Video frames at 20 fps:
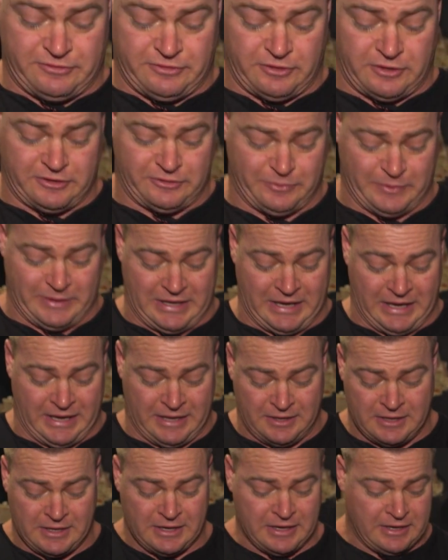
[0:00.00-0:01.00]
as tight as we
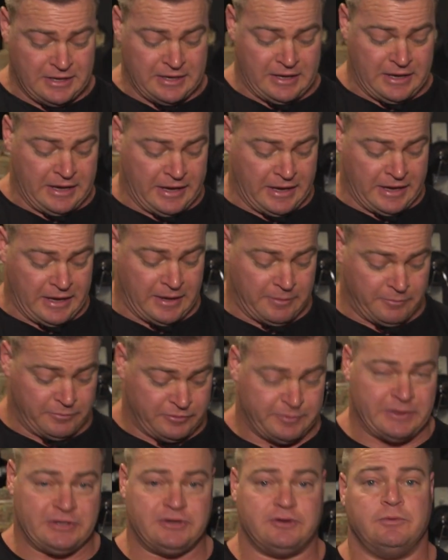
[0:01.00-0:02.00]
can,
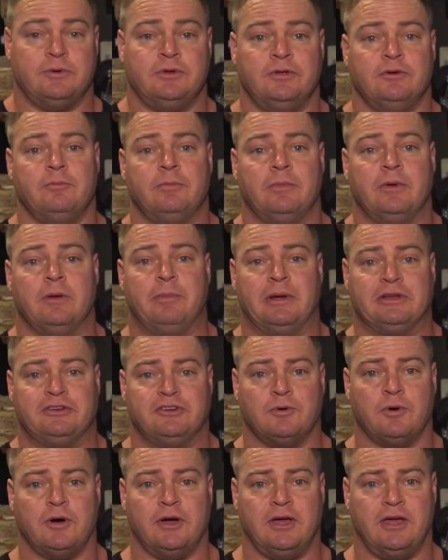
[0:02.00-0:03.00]
especially when you're
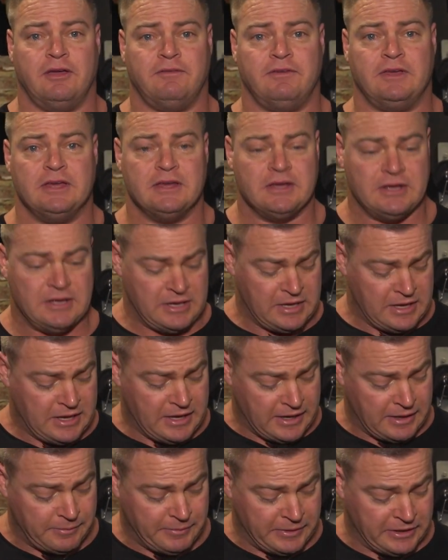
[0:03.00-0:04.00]
benching quite heavy.
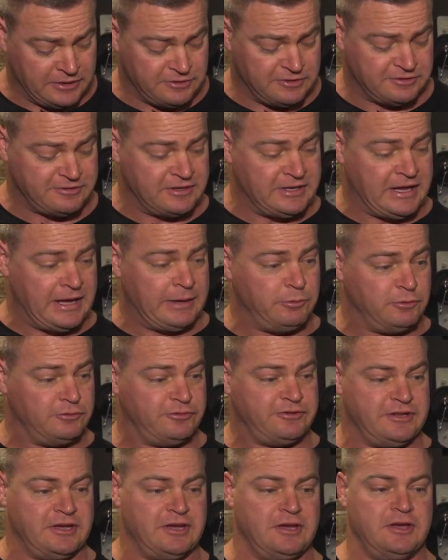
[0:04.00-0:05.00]
And it just
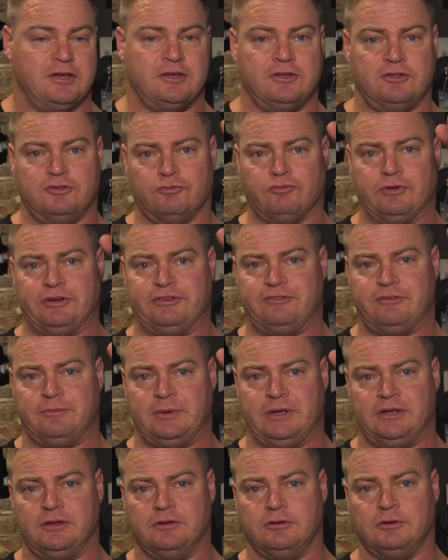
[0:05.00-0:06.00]
enables the wrist to
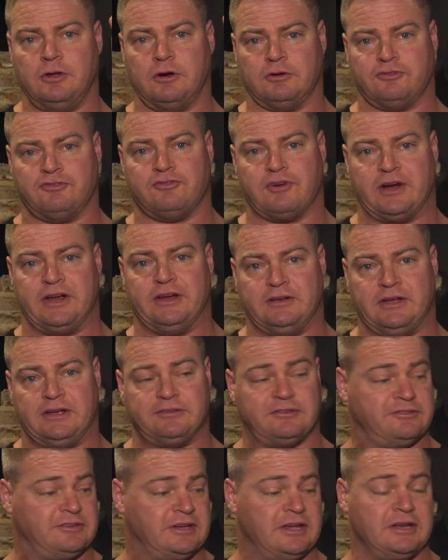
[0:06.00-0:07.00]
be locked straight,
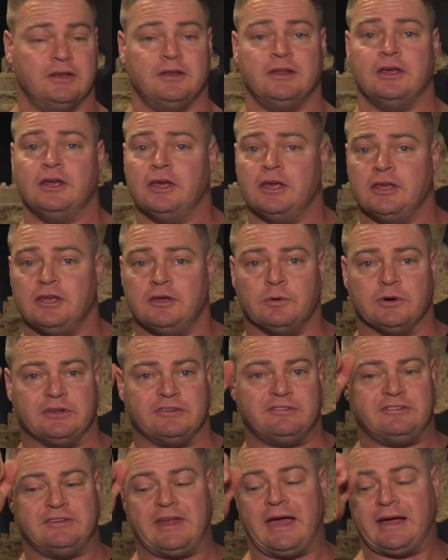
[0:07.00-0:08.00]
as I said, and you want
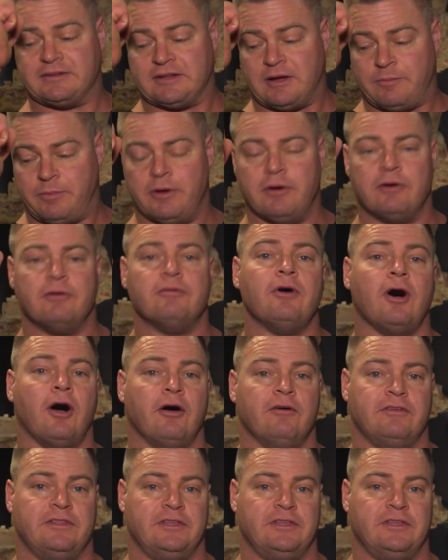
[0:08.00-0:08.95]
it stacked up over